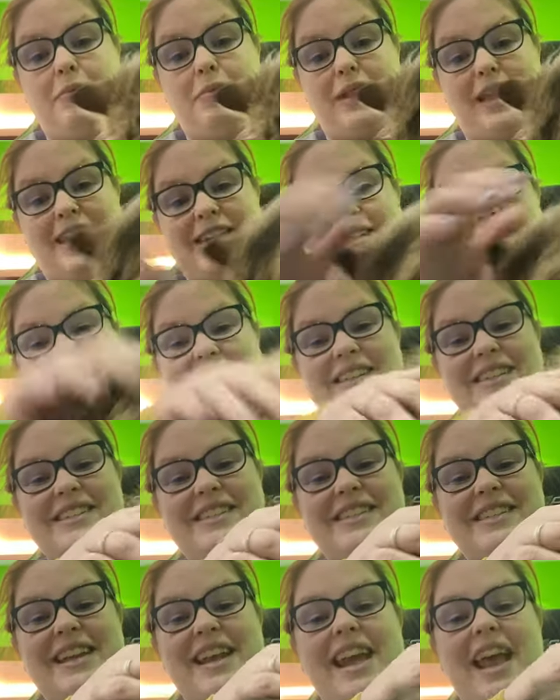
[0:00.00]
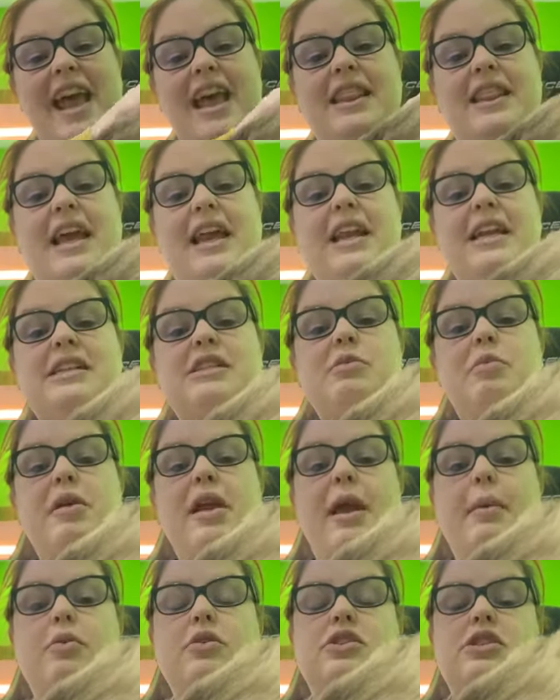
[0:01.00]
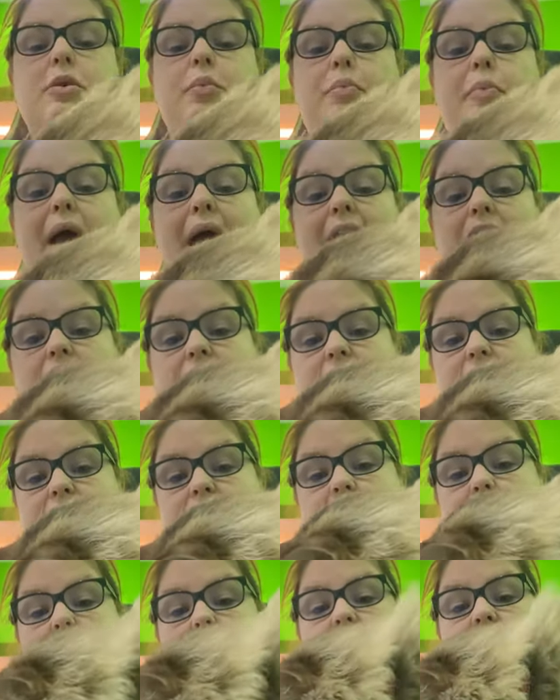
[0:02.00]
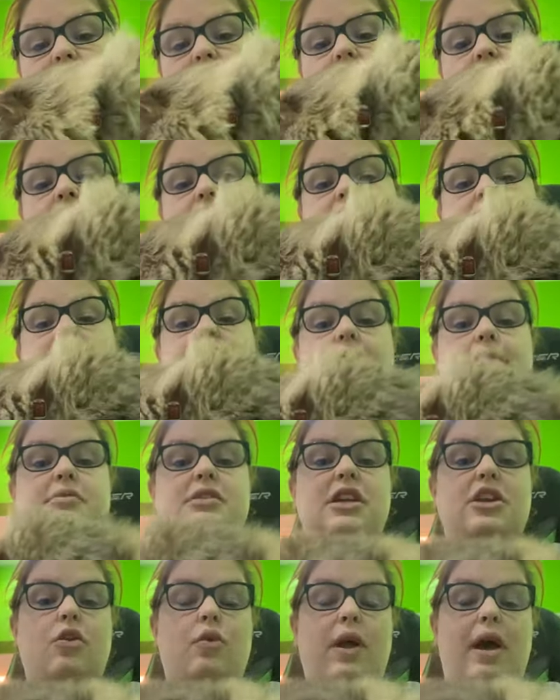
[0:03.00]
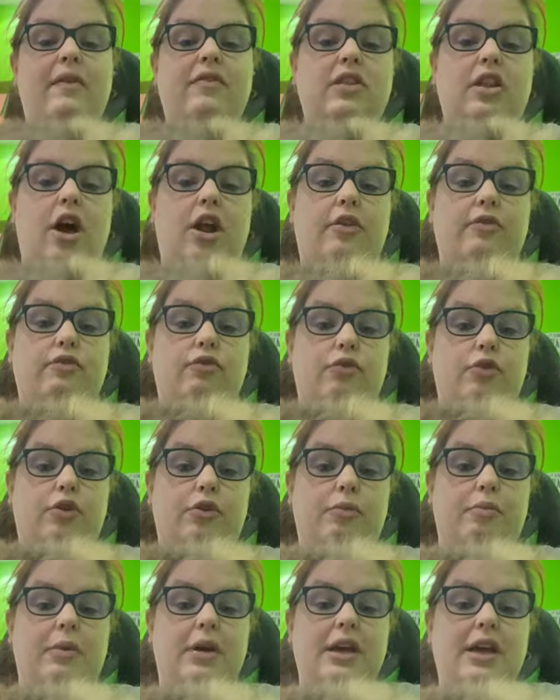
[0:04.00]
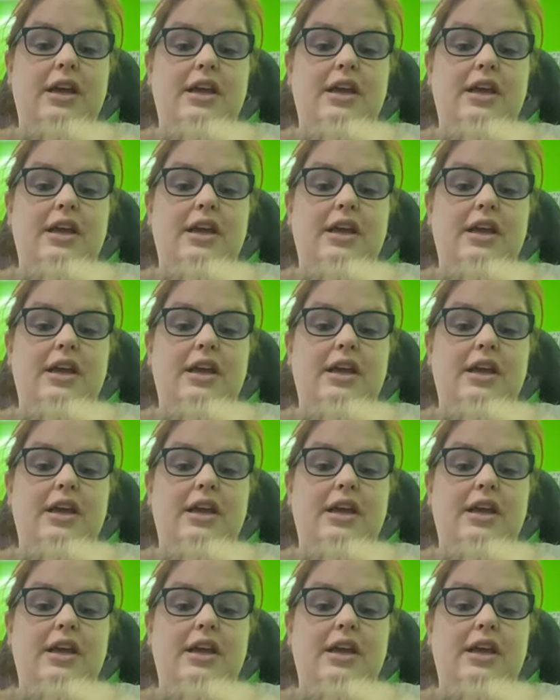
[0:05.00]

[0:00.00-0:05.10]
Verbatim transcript: places, they need to be able to balance because a lot of the times they don't have a lot of room.